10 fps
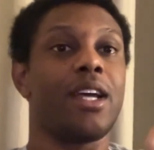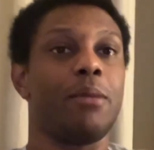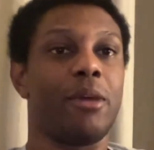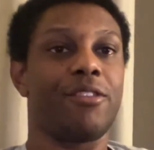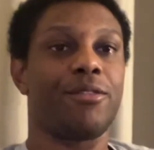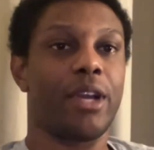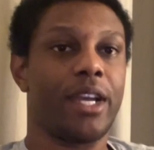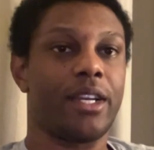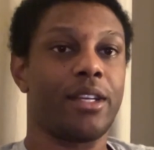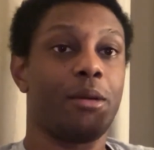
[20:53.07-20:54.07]
my
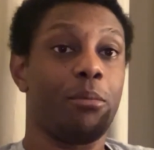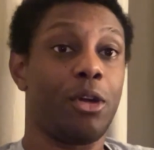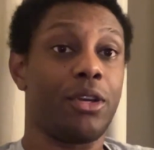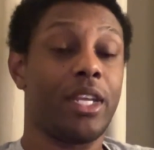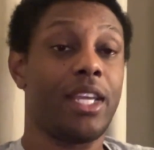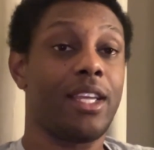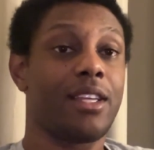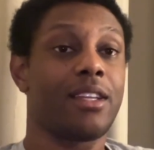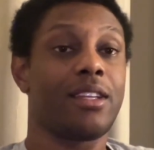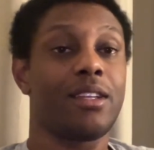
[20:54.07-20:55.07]
friend Monique
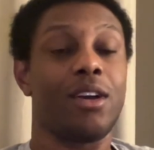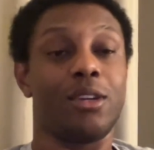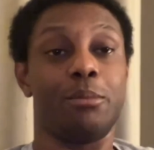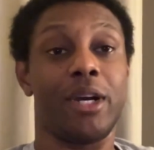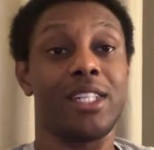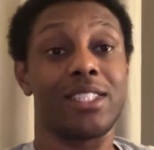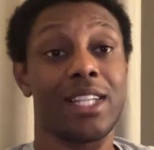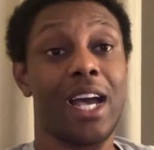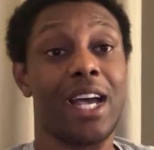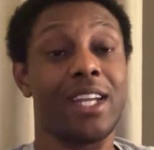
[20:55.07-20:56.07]
on Mon's
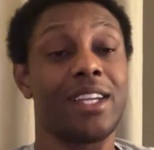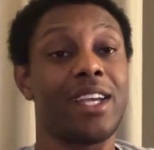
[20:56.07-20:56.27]
Guide